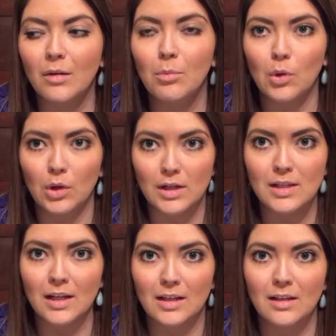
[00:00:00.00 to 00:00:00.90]
more
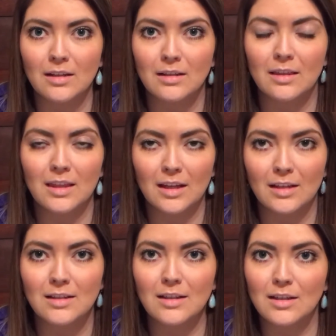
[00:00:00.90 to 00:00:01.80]
exciting
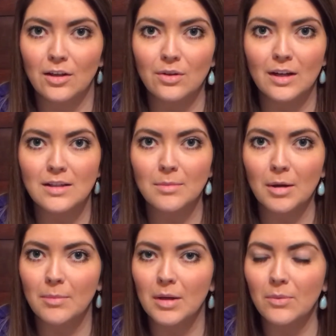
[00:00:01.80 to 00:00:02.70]
things to tell you guys
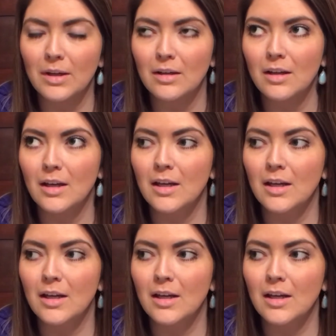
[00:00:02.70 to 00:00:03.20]
about my weight,